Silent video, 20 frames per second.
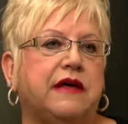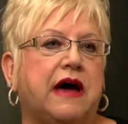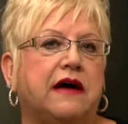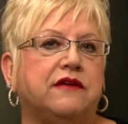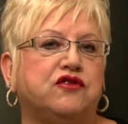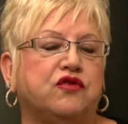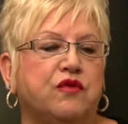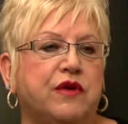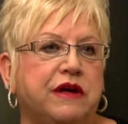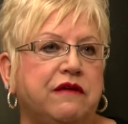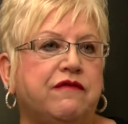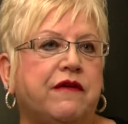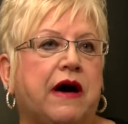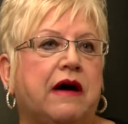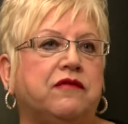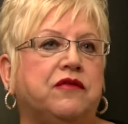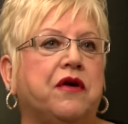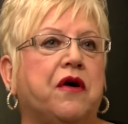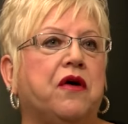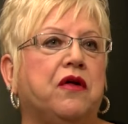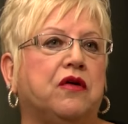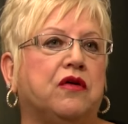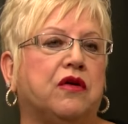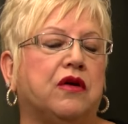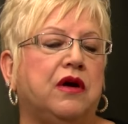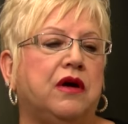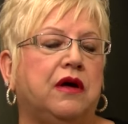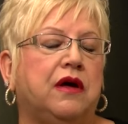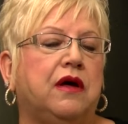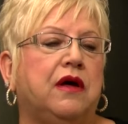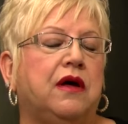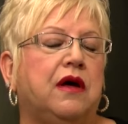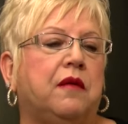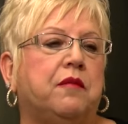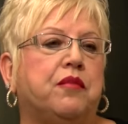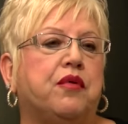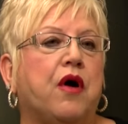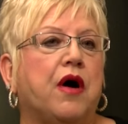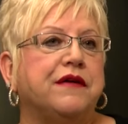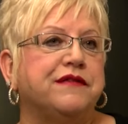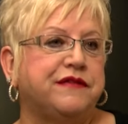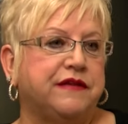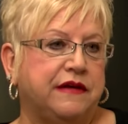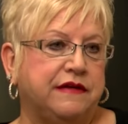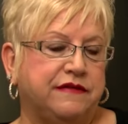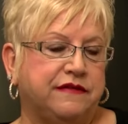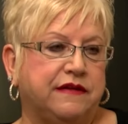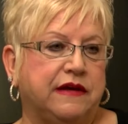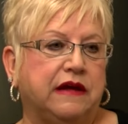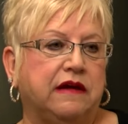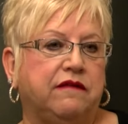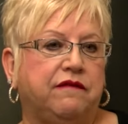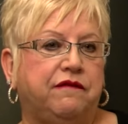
That $25 processing